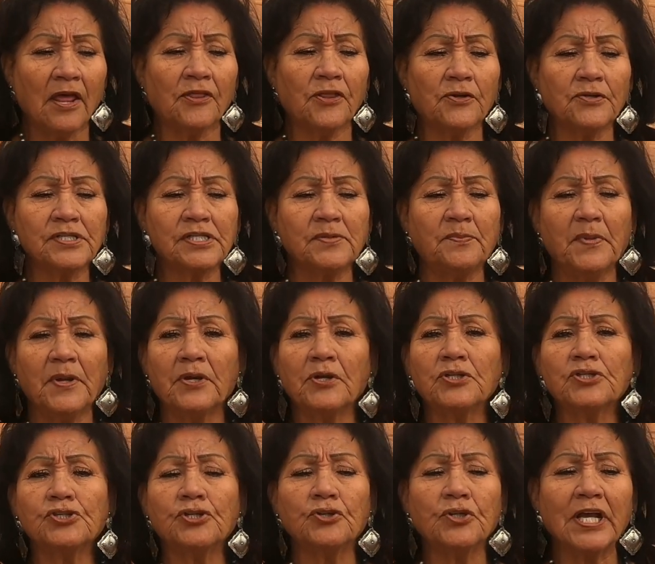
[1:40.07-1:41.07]
Their
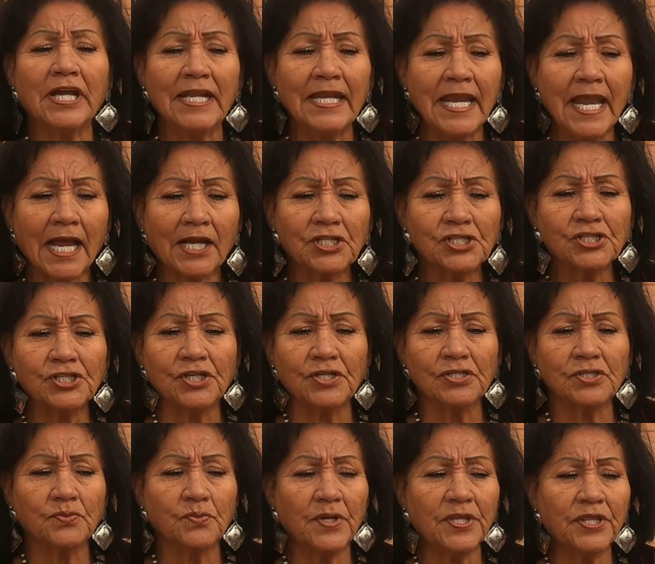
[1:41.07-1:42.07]
spiritual
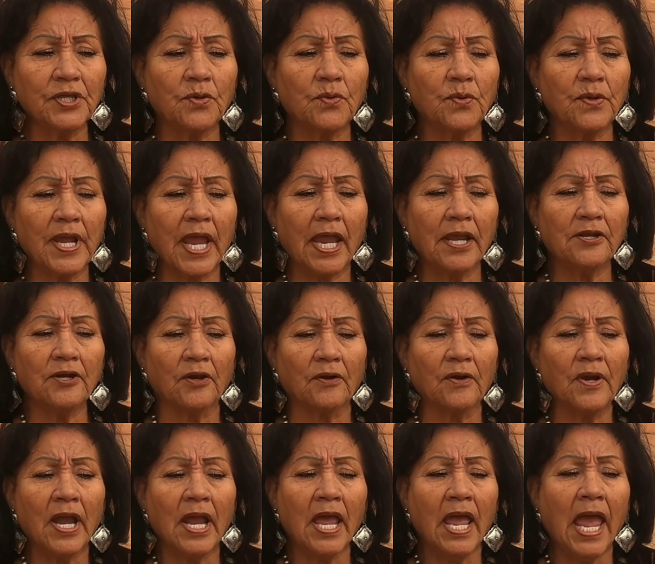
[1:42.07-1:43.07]
connections with the
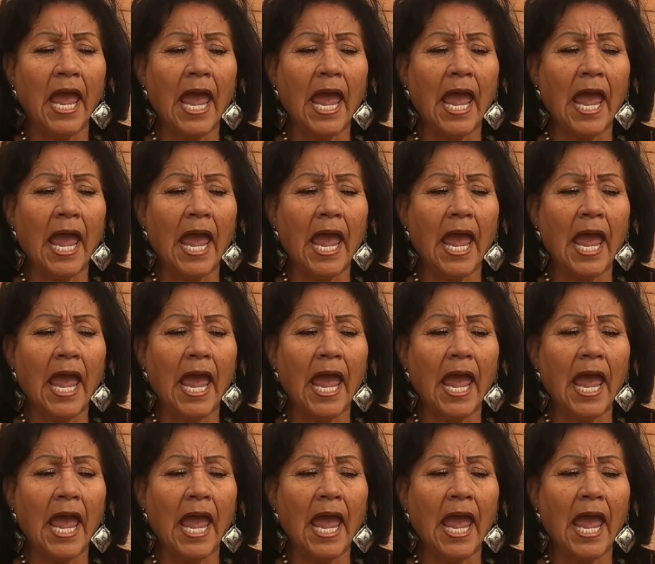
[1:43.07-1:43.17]
Creator